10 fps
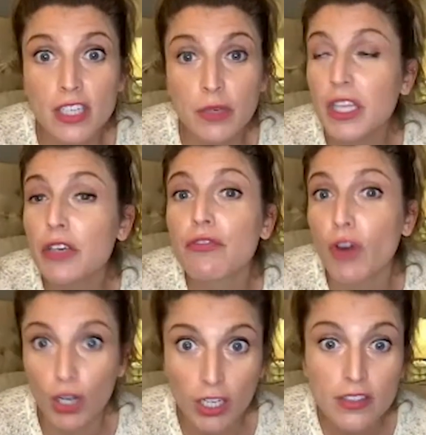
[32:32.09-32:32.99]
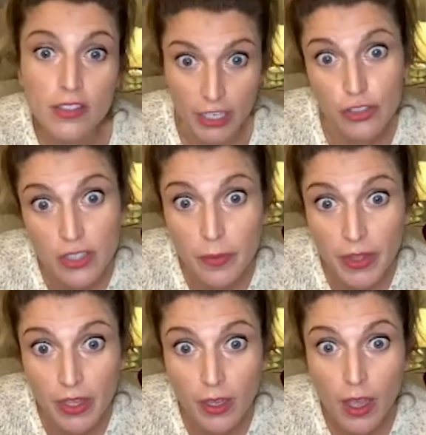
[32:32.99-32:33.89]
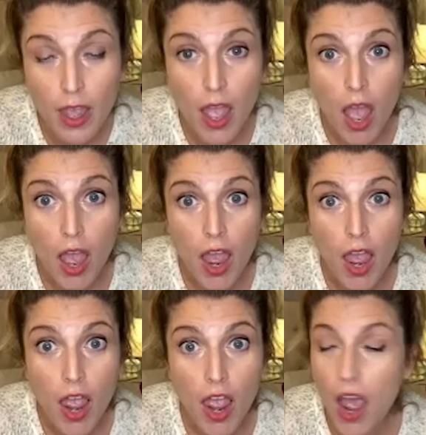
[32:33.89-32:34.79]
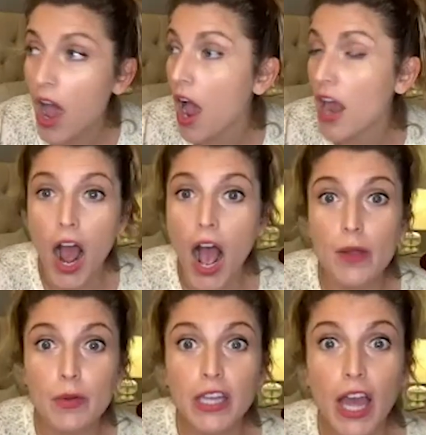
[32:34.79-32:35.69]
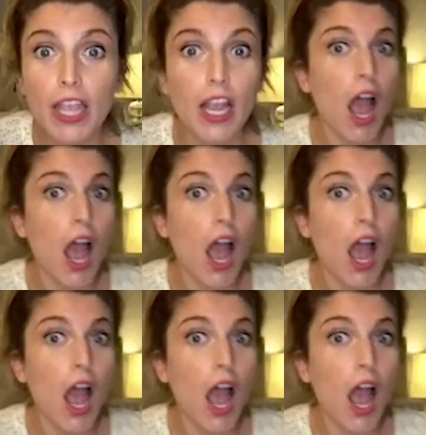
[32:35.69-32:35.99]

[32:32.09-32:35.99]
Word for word: he would like fart on stage or something. And I would like,